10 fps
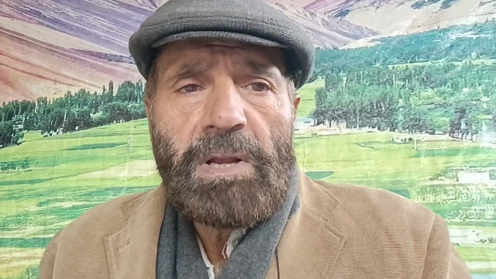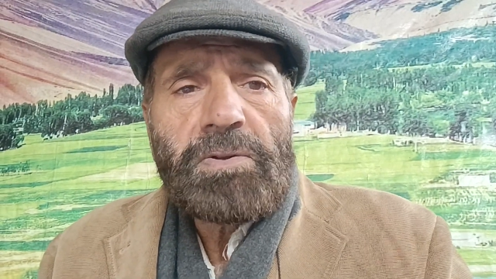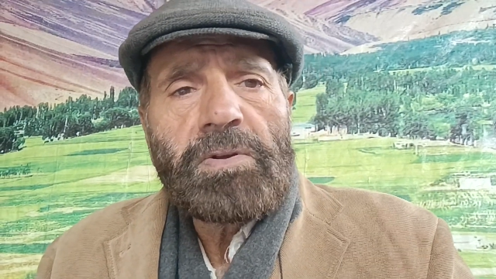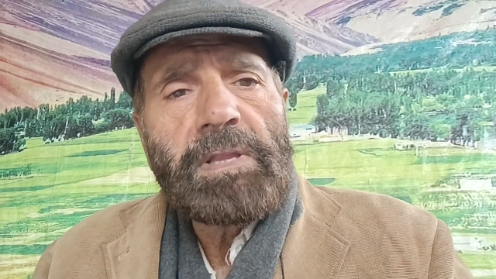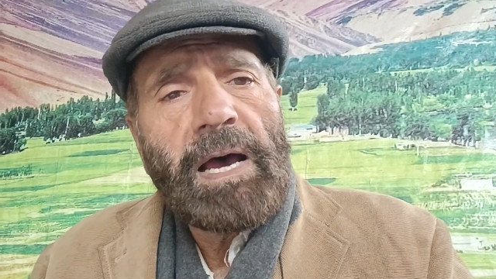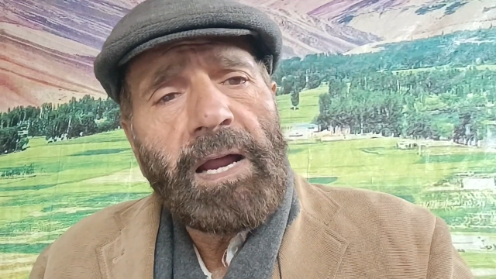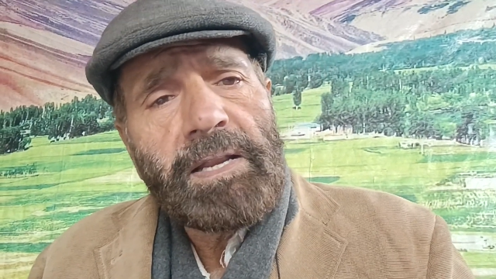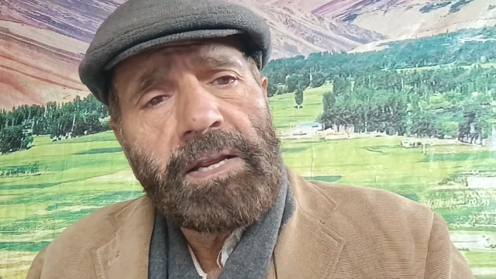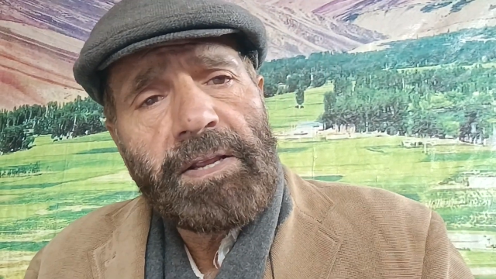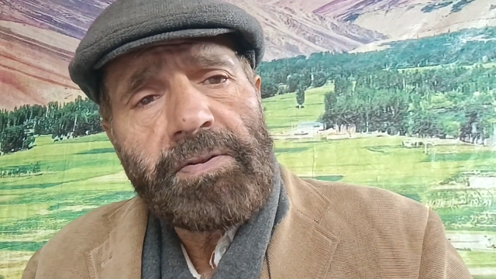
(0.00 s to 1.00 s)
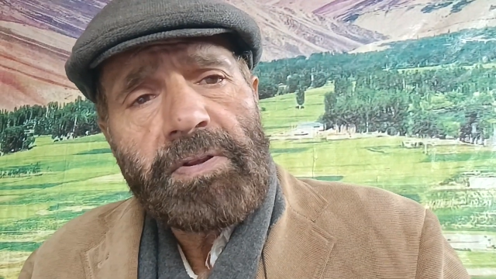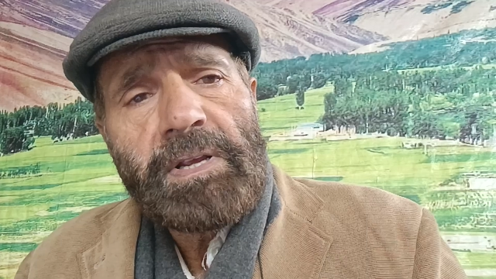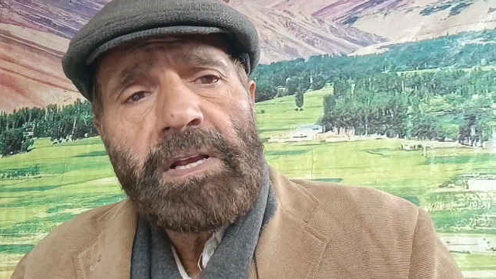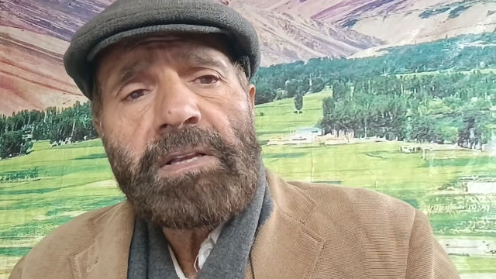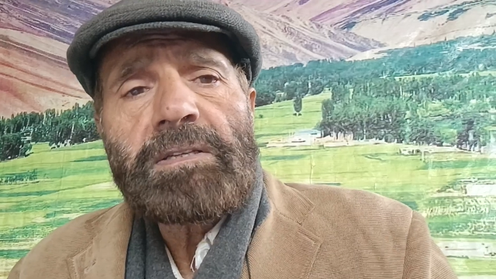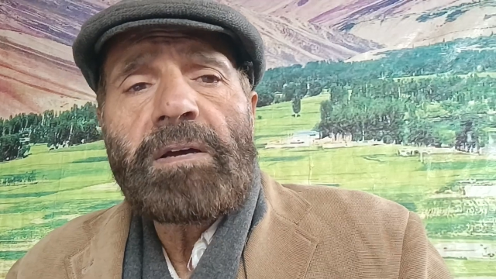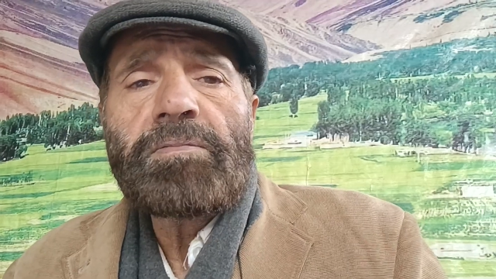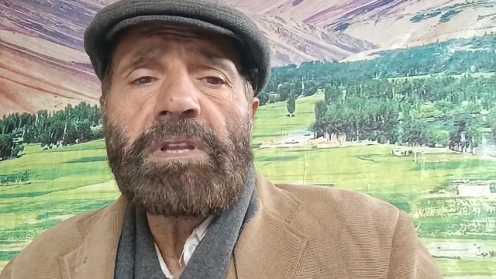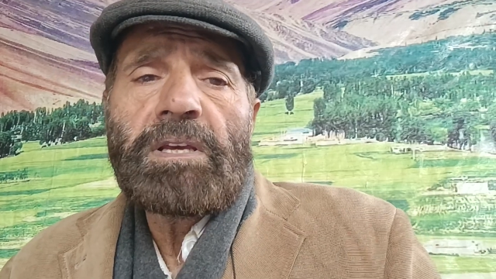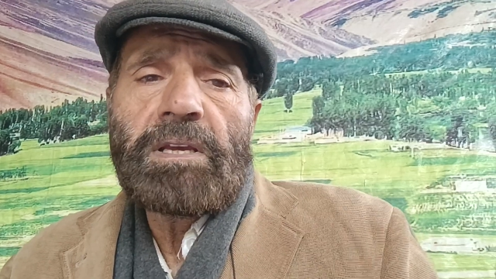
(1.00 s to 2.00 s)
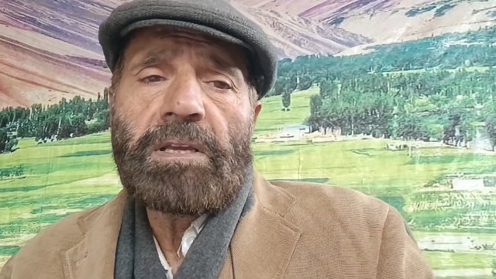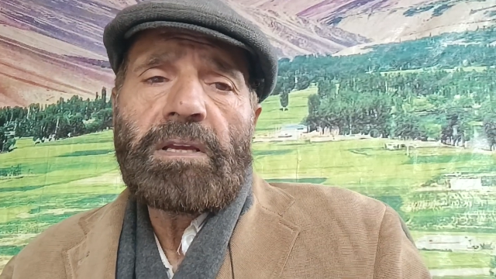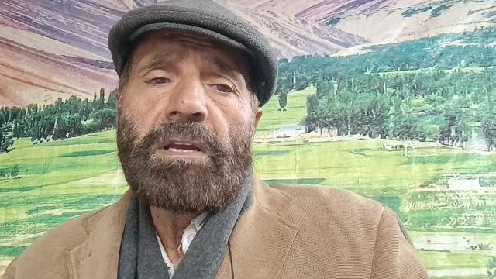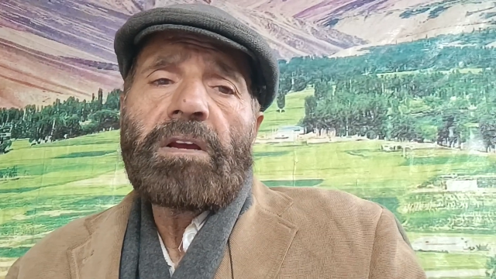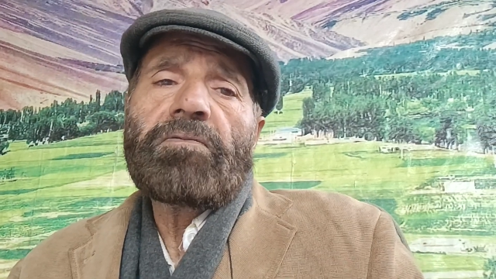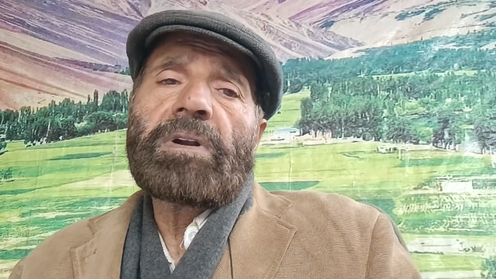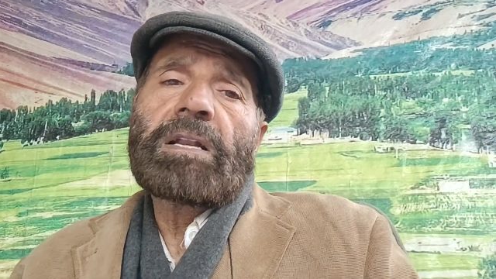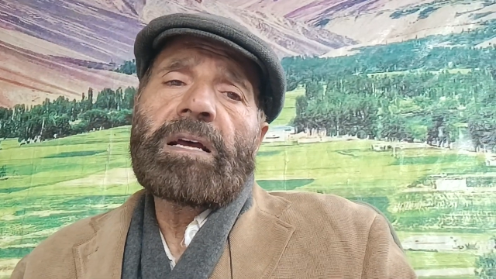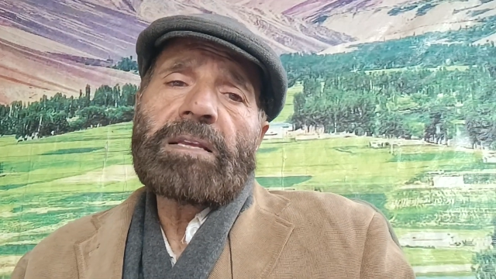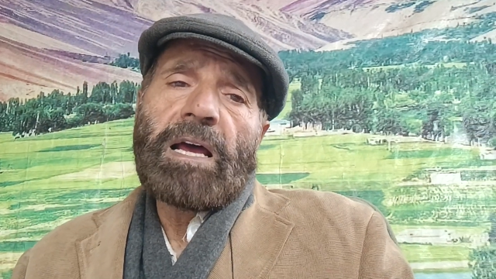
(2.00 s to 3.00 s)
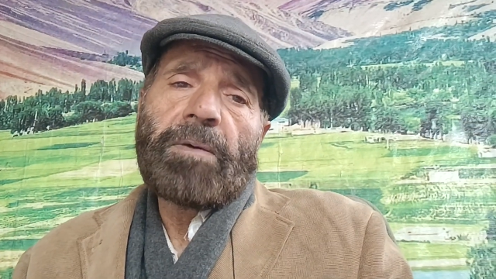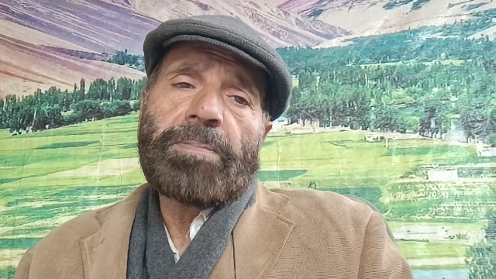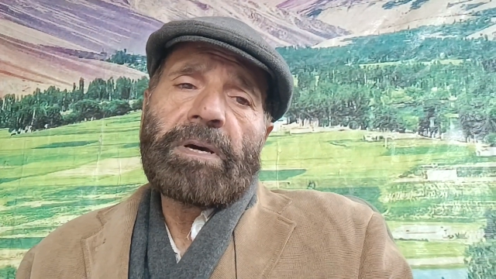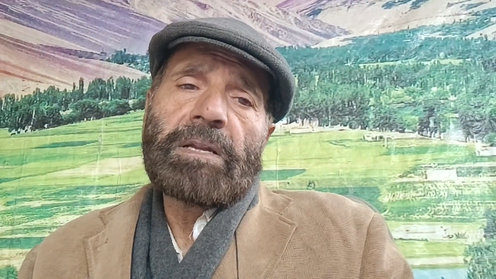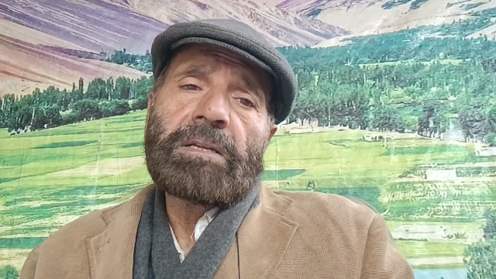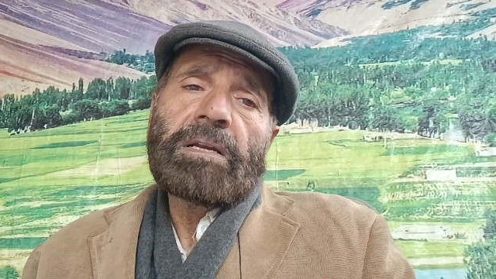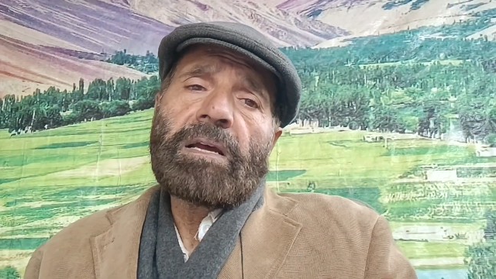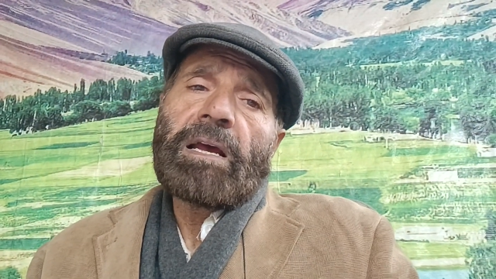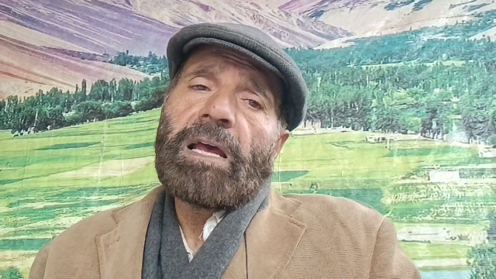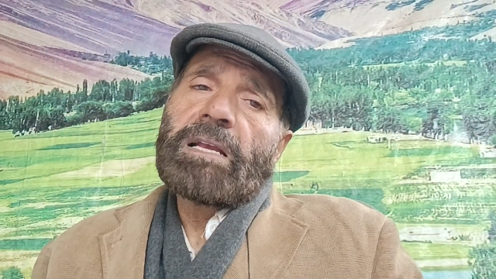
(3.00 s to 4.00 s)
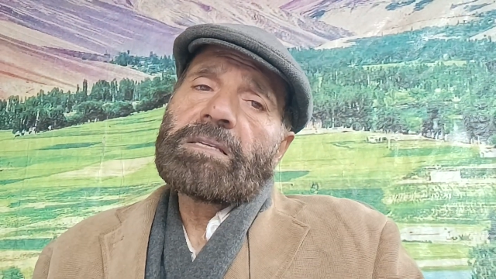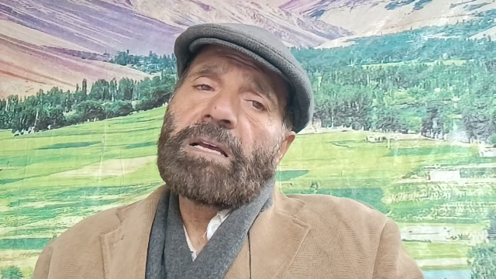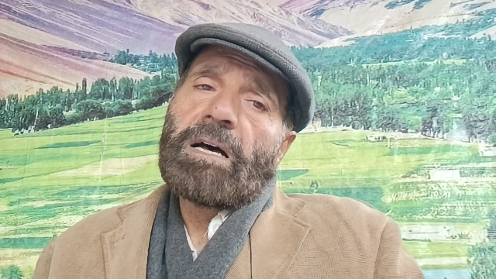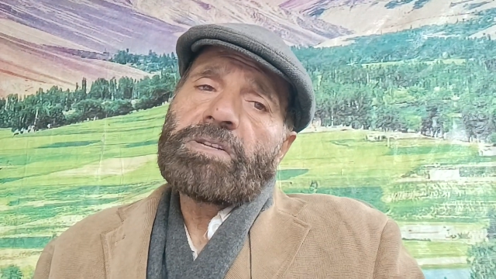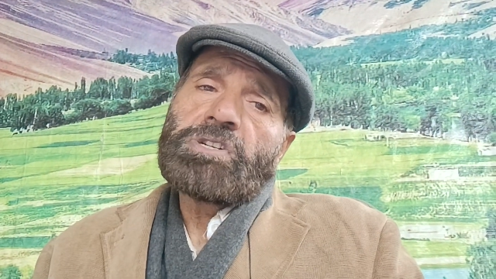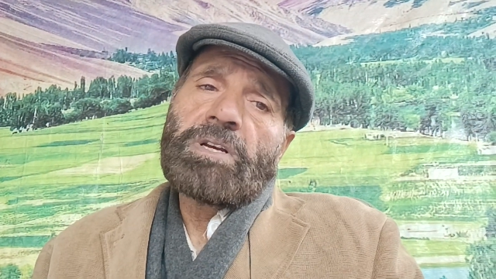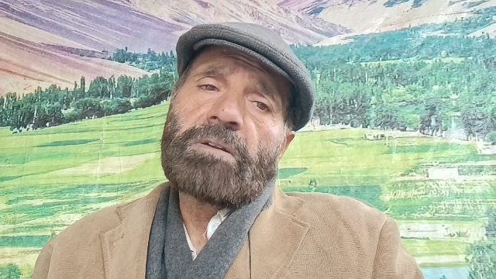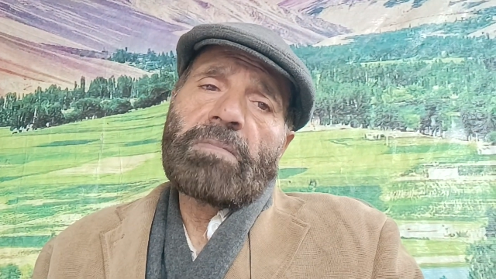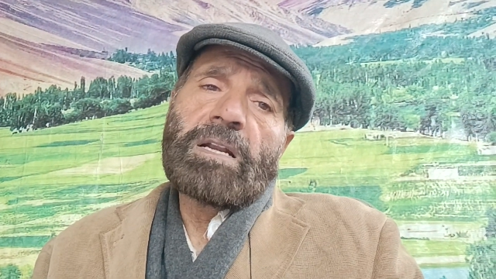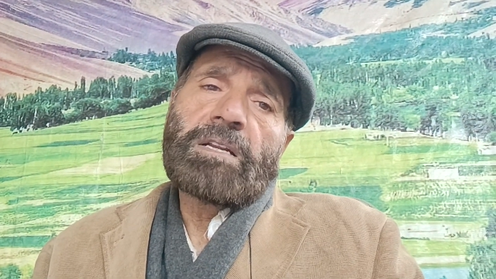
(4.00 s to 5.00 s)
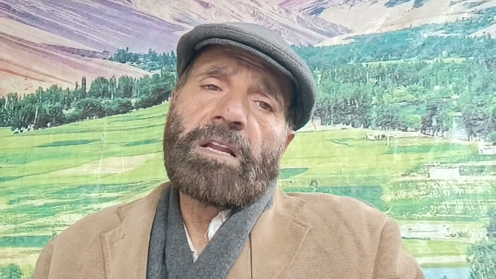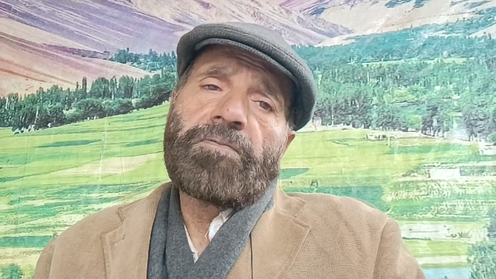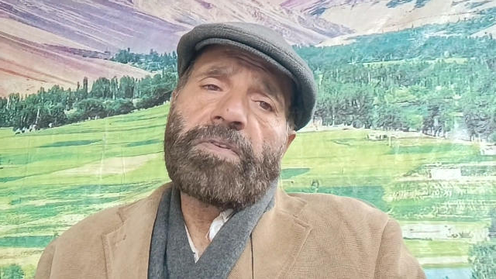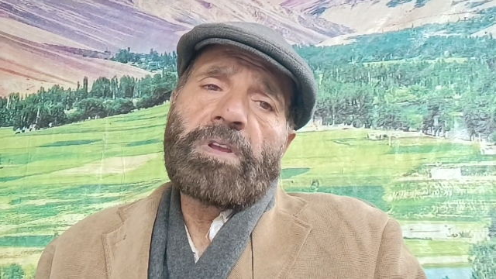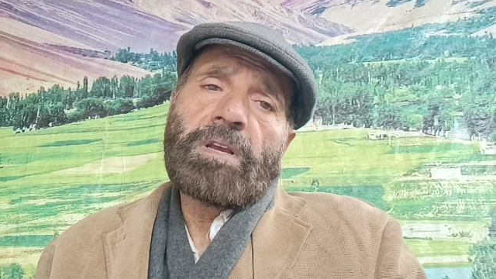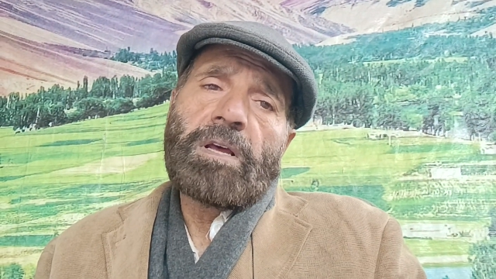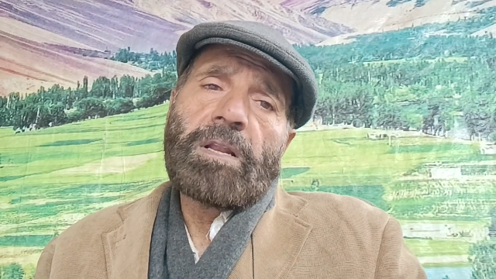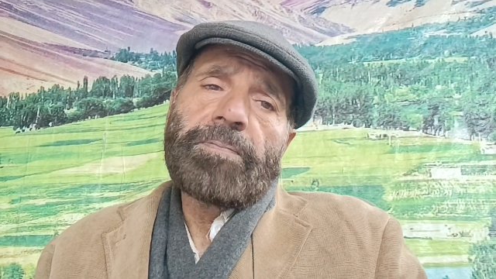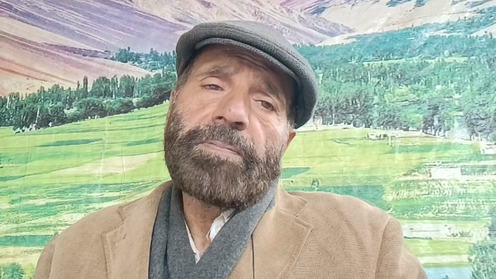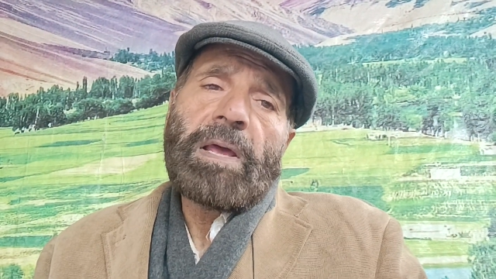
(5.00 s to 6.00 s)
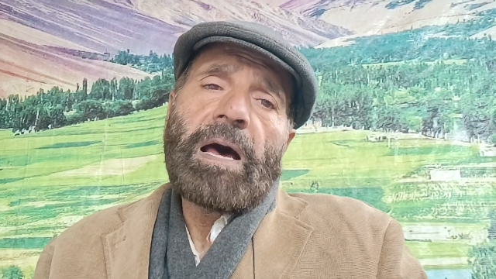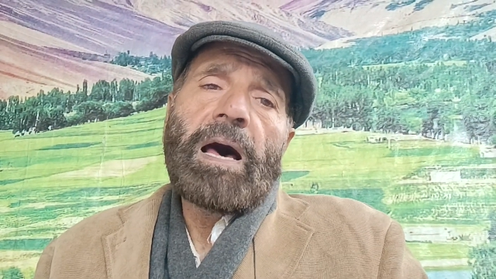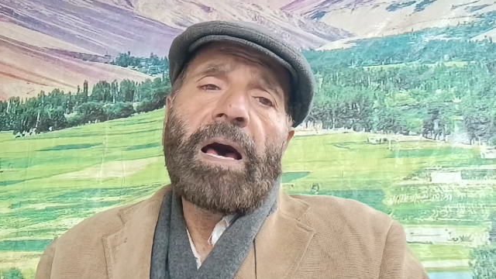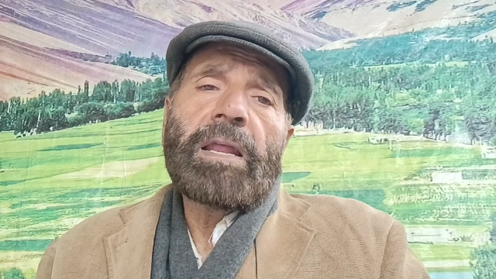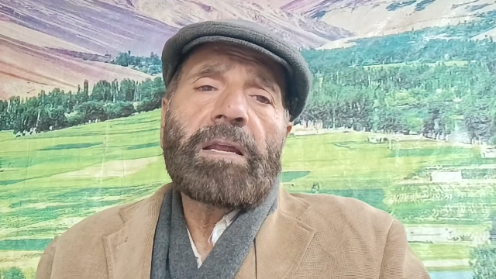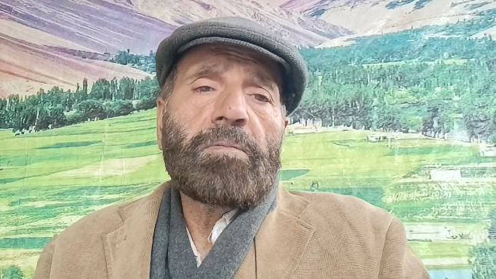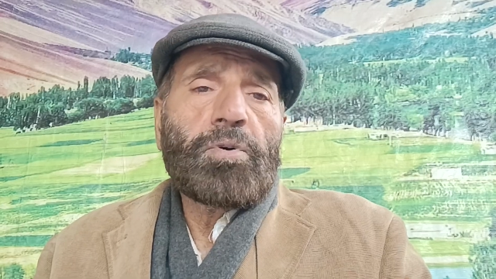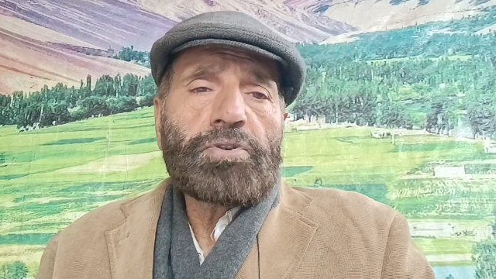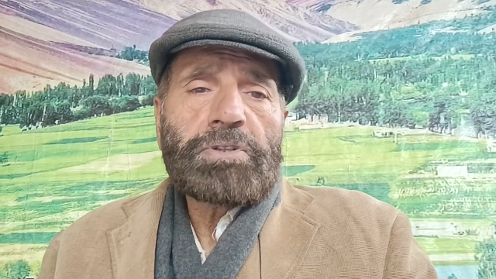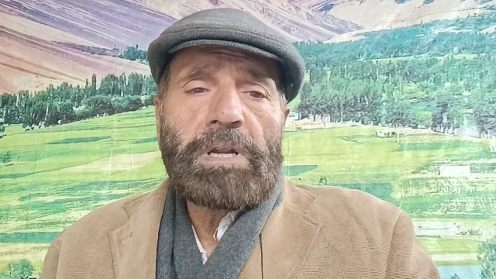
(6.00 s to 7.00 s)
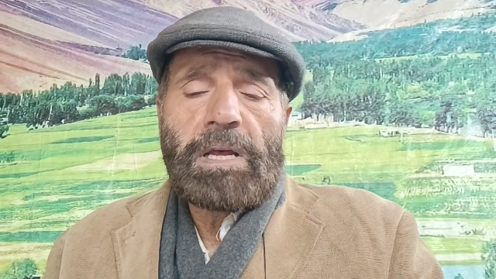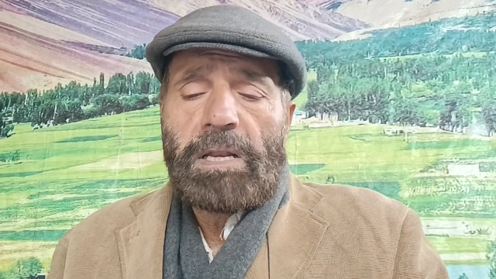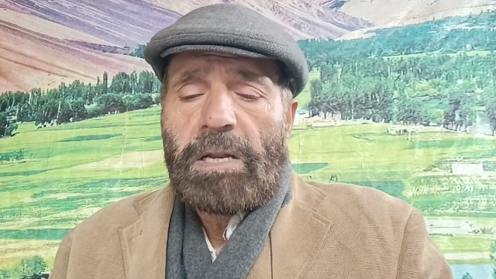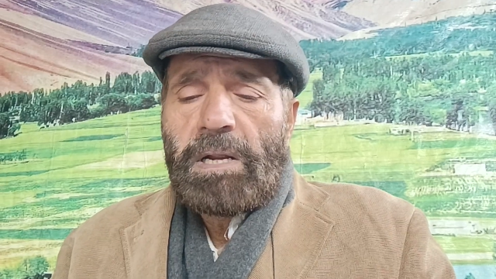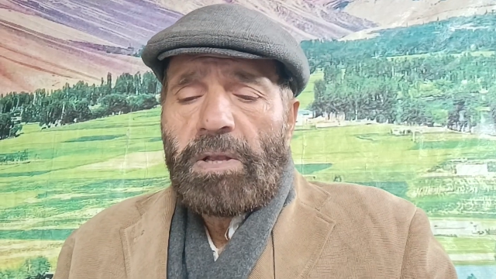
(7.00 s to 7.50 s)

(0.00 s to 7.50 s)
So that is something what does happen: exhaustion, mental, physical, and emotional.